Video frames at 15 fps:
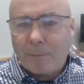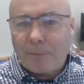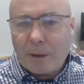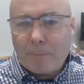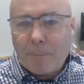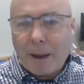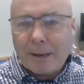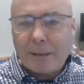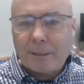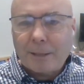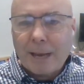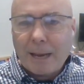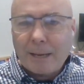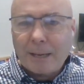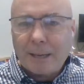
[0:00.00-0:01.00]
feedback you
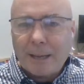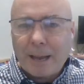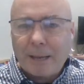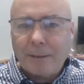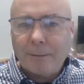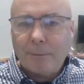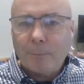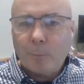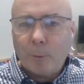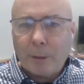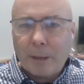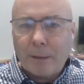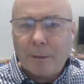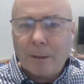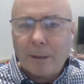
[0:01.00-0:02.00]
tend to get
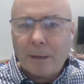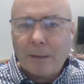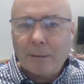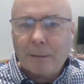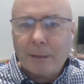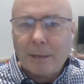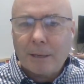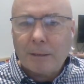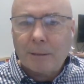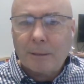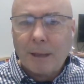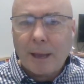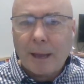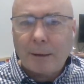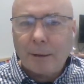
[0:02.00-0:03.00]
within these is
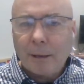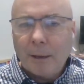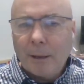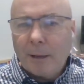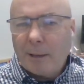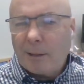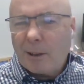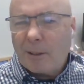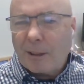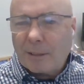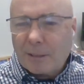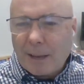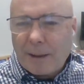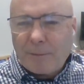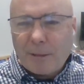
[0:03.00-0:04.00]
that their
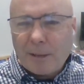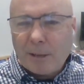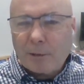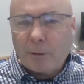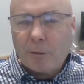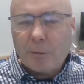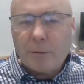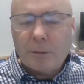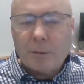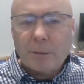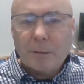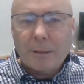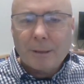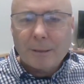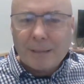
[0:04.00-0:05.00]
safety
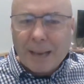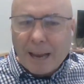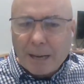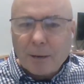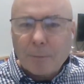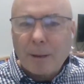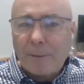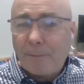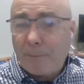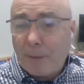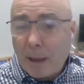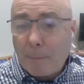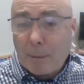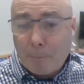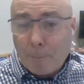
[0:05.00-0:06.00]
issues tend to be a
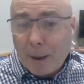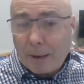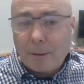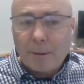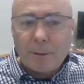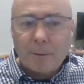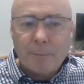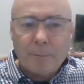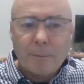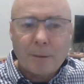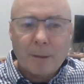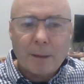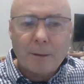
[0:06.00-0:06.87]
fair bit better than